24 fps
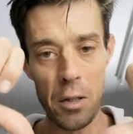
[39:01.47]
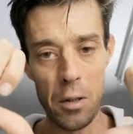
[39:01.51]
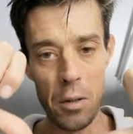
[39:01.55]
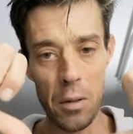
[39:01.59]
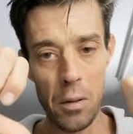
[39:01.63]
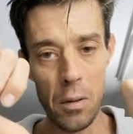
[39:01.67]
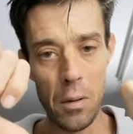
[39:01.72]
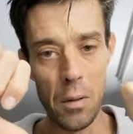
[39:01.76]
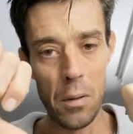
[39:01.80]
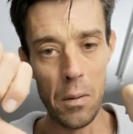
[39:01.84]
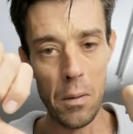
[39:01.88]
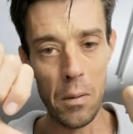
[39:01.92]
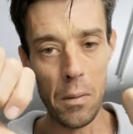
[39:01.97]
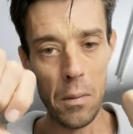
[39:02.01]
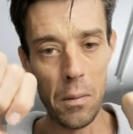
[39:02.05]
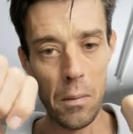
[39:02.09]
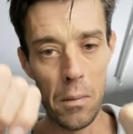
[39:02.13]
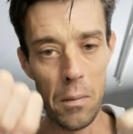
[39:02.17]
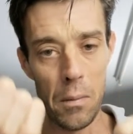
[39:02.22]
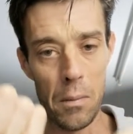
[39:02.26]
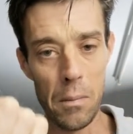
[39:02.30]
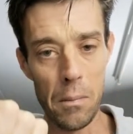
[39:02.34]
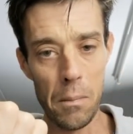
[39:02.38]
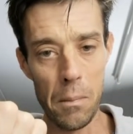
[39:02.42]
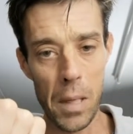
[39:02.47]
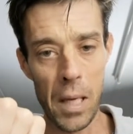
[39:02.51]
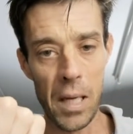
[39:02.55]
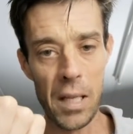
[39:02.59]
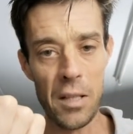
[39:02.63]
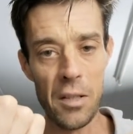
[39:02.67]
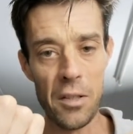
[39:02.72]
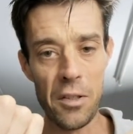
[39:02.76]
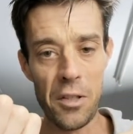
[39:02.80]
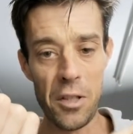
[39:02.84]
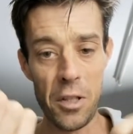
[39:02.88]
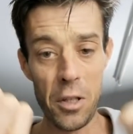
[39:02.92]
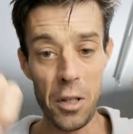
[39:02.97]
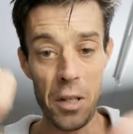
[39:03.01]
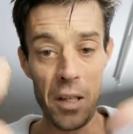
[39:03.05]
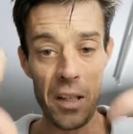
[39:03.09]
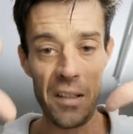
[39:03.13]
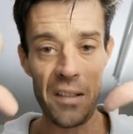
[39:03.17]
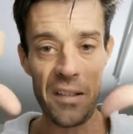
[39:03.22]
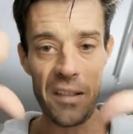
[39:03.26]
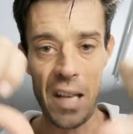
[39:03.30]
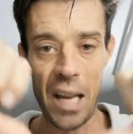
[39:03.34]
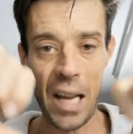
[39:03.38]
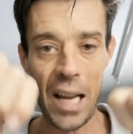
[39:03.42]
to make their
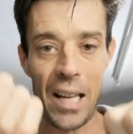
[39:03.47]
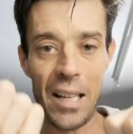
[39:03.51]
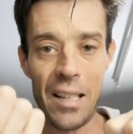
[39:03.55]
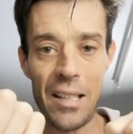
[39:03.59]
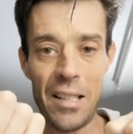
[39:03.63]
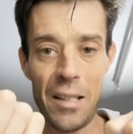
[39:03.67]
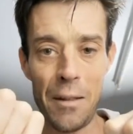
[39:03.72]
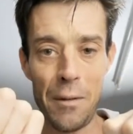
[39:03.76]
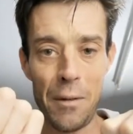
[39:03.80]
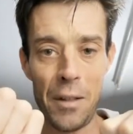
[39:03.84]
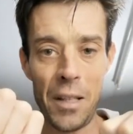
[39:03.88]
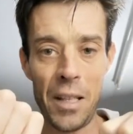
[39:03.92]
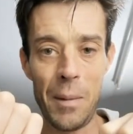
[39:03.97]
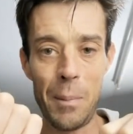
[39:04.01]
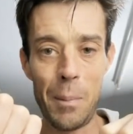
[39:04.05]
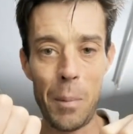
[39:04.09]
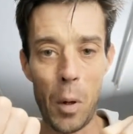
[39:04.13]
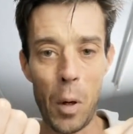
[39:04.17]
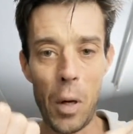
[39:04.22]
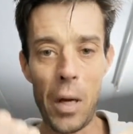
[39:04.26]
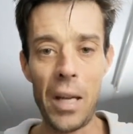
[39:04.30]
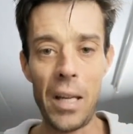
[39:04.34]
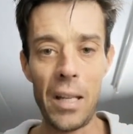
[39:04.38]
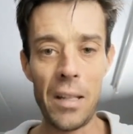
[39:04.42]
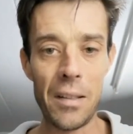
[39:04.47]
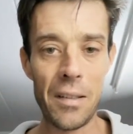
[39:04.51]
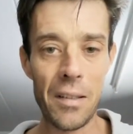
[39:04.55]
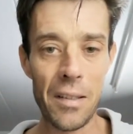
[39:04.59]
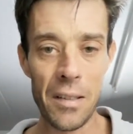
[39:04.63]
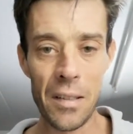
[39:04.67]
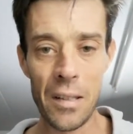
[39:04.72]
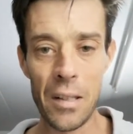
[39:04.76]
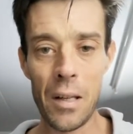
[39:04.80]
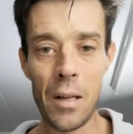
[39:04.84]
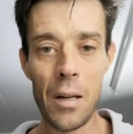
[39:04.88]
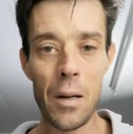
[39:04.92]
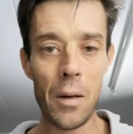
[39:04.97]
students negatively buoyant.